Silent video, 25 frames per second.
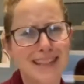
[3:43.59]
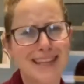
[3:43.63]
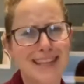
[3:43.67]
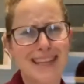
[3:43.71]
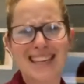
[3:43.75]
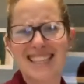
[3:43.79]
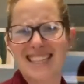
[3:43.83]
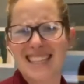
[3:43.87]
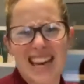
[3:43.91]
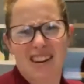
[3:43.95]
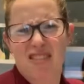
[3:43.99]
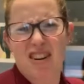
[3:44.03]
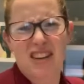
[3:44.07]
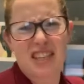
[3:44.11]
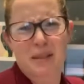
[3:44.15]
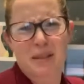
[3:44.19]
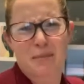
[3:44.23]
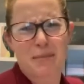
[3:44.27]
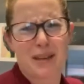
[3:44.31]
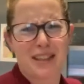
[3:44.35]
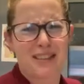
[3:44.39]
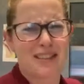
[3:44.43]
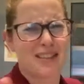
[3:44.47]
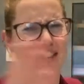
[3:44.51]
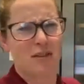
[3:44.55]
It's near
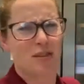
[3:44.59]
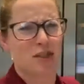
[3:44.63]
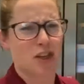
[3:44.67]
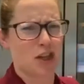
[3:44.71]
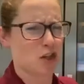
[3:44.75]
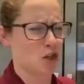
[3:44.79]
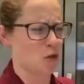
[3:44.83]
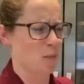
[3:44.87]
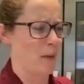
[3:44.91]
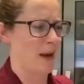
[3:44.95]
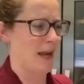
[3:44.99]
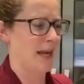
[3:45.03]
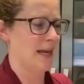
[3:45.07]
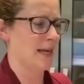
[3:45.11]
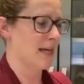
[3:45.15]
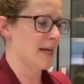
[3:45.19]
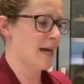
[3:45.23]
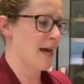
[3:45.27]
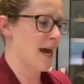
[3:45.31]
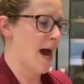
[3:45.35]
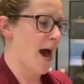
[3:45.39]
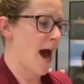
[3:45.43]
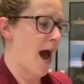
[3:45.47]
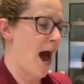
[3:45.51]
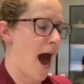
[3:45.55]
Christmas, don't judge me.
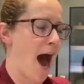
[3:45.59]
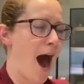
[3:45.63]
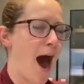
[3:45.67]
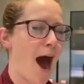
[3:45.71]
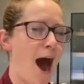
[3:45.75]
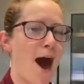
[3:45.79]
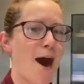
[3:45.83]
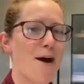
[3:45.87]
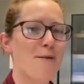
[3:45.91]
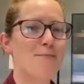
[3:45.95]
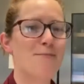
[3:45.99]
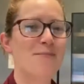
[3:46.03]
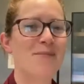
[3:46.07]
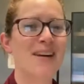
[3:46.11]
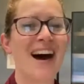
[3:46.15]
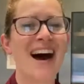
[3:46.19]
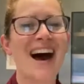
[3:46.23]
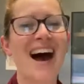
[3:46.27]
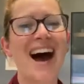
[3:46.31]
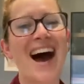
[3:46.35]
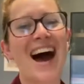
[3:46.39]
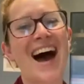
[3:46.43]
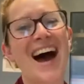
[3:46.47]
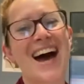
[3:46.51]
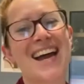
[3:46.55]

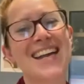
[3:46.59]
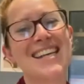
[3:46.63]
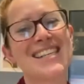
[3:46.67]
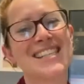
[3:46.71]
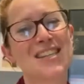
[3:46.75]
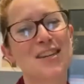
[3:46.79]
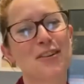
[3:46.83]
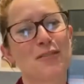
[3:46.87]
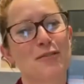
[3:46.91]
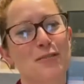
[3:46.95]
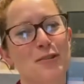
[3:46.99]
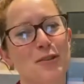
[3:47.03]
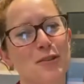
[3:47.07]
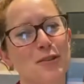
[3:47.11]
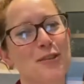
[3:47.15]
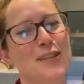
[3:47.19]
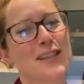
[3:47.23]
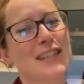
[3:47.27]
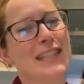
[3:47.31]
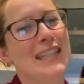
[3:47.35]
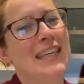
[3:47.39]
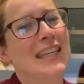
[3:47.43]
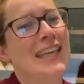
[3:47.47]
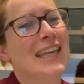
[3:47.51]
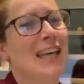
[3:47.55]
And of
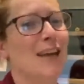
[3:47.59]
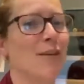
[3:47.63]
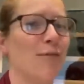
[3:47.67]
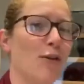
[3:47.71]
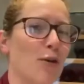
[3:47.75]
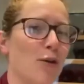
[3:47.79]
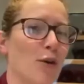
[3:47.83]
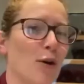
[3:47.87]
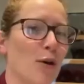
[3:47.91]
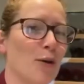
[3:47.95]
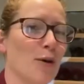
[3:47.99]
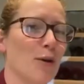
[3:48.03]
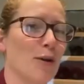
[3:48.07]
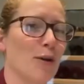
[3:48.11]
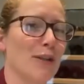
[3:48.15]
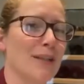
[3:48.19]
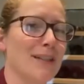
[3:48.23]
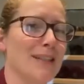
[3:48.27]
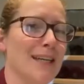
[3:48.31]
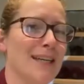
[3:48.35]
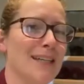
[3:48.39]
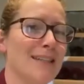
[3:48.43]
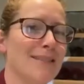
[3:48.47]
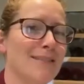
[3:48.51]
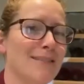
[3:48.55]
course, if you go on
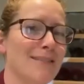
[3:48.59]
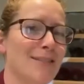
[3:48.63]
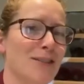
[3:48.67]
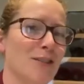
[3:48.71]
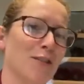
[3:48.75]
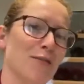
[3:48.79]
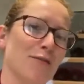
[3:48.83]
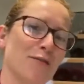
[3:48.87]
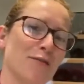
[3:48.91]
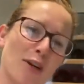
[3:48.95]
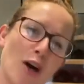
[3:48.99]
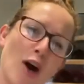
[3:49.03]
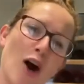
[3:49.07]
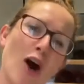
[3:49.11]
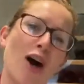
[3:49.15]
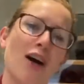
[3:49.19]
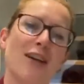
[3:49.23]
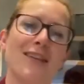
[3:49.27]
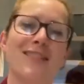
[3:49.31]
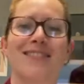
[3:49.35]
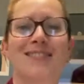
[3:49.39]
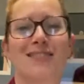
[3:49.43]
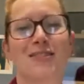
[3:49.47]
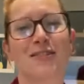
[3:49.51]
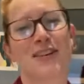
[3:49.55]
holiday to
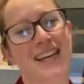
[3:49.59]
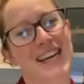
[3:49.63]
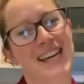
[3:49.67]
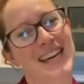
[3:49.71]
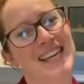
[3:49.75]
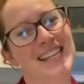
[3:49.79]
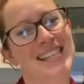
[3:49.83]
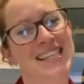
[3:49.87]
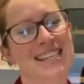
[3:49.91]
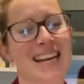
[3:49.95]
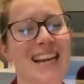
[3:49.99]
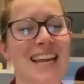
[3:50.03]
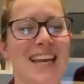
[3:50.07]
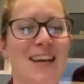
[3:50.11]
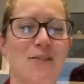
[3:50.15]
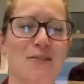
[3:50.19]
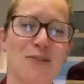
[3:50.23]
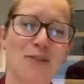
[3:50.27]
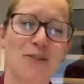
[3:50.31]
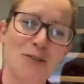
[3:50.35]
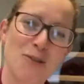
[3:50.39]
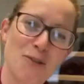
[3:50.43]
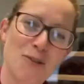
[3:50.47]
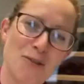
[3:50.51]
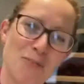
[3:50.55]
France or Italy
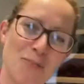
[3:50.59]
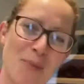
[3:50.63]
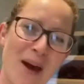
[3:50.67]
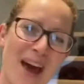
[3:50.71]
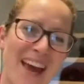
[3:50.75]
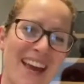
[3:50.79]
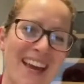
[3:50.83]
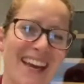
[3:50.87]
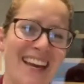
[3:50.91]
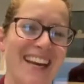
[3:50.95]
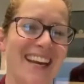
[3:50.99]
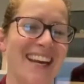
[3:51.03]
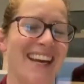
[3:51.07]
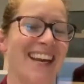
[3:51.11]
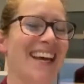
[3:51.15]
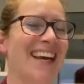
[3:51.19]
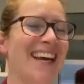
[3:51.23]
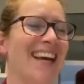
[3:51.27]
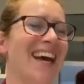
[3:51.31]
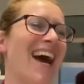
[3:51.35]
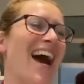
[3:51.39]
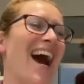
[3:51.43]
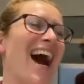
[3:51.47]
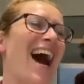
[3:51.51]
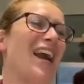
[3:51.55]
or Spain
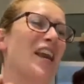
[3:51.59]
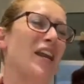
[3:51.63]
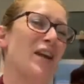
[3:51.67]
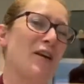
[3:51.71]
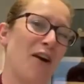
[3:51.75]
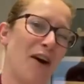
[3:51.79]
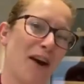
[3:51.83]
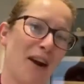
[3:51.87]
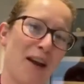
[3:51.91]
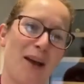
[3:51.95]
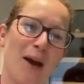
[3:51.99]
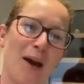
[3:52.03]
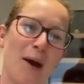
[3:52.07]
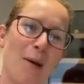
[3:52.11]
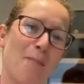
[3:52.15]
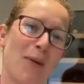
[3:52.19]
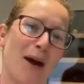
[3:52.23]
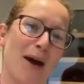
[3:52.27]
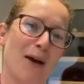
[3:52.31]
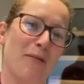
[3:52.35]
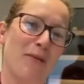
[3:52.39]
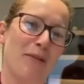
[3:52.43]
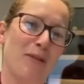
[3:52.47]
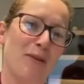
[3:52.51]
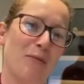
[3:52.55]
and you kind of come
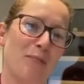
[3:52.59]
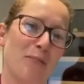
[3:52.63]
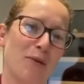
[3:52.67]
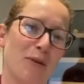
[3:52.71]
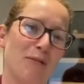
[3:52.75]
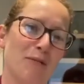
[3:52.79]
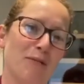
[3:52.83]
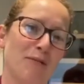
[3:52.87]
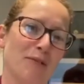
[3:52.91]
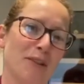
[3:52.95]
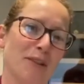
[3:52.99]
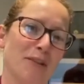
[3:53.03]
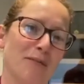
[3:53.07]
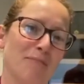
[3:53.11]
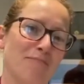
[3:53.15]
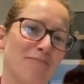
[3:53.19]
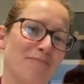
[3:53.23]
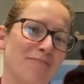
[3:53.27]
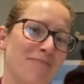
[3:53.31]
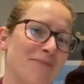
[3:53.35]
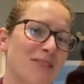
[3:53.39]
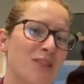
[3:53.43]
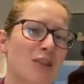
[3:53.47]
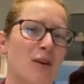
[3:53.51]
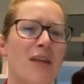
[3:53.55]
back with your boot full.
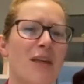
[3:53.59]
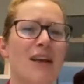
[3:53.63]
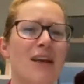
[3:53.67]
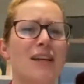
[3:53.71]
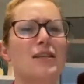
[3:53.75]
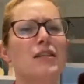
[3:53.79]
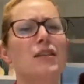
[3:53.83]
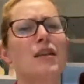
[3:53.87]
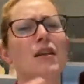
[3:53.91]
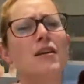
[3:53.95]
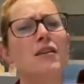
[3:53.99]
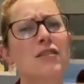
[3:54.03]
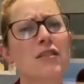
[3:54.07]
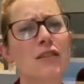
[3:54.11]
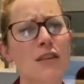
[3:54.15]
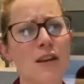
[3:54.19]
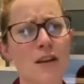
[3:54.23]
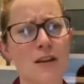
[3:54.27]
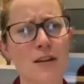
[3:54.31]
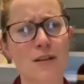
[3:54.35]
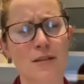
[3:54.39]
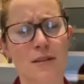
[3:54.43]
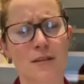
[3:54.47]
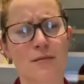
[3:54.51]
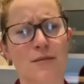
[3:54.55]
So there's loads and
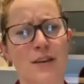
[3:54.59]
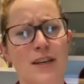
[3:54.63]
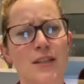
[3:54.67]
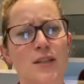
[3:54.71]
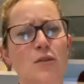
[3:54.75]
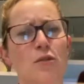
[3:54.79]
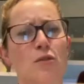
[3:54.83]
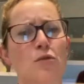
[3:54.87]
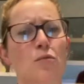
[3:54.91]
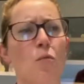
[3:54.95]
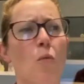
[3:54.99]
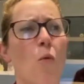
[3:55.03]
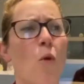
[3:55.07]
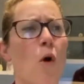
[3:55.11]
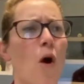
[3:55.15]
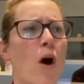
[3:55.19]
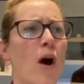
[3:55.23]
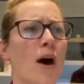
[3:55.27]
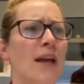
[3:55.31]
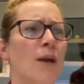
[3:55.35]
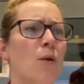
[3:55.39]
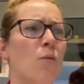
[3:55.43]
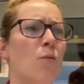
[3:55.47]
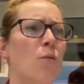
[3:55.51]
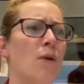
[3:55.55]
loads of reasons
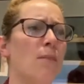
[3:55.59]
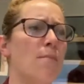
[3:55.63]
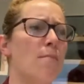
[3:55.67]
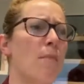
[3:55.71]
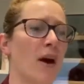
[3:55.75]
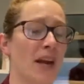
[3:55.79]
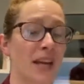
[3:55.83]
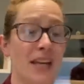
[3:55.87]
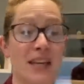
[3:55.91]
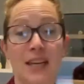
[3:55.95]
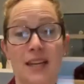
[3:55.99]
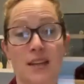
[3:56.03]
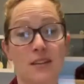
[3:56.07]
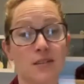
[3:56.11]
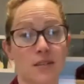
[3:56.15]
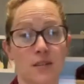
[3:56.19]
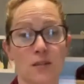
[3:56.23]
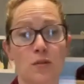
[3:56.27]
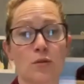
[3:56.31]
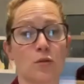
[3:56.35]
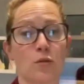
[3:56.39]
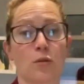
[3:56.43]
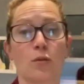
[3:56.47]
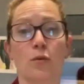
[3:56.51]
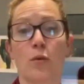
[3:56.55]
why we might need to
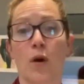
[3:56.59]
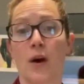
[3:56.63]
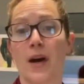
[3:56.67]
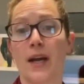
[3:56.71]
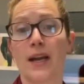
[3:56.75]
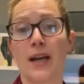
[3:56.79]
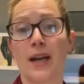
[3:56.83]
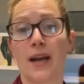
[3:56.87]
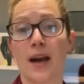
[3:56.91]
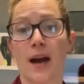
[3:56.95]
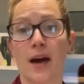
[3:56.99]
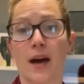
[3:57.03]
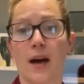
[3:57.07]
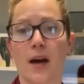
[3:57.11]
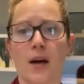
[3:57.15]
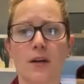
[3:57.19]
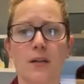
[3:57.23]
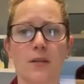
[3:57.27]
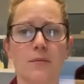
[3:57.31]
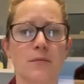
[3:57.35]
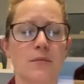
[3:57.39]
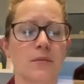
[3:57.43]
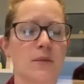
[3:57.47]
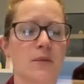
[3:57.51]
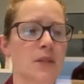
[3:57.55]
store wine in our
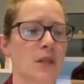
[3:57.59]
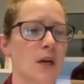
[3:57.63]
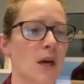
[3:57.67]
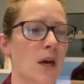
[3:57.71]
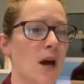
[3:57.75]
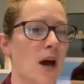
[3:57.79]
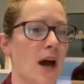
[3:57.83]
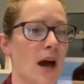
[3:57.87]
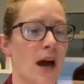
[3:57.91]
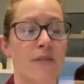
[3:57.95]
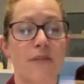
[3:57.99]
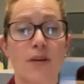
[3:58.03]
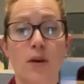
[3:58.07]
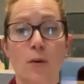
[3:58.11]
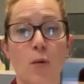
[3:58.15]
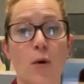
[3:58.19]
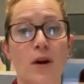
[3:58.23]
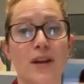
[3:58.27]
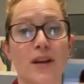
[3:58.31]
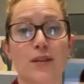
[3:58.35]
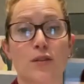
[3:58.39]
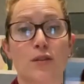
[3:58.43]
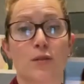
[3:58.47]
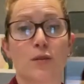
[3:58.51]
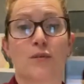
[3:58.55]
homes. Having
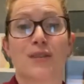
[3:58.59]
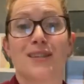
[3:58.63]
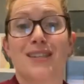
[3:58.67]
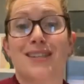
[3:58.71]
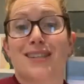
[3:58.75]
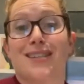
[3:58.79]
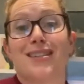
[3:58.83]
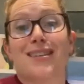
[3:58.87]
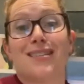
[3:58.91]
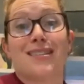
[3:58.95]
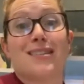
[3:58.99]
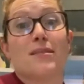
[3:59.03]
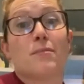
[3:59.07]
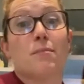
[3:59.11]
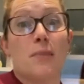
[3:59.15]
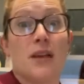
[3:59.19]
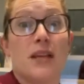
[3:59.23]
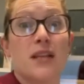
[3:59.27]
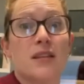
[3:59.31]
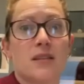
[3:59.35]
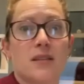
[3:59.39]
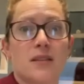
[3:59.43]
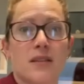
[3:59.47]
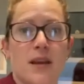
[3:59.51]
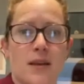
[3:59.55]
wine storage doesn't
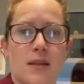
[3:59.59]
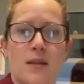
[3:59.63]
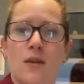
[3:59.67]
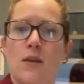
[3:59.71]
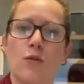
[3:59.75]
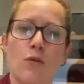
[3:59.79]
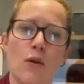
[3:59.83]
mean to say that